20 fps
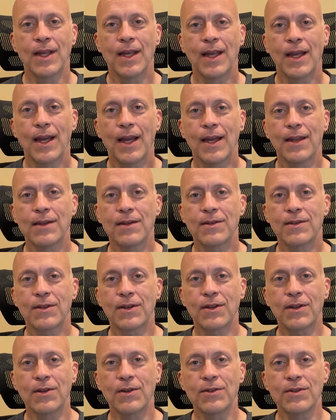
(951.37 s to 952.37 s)
And
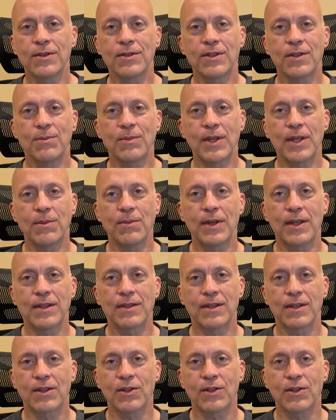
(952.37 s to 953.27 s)
seclusion to me means that the